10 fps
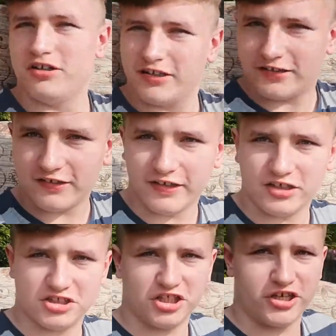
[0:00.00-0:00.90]
one of these
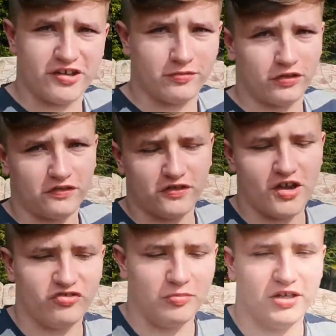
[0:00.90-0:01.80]
like chairs from the
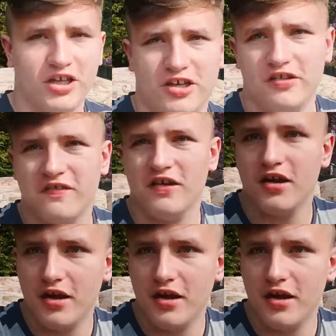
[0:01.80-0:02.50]
conservatory because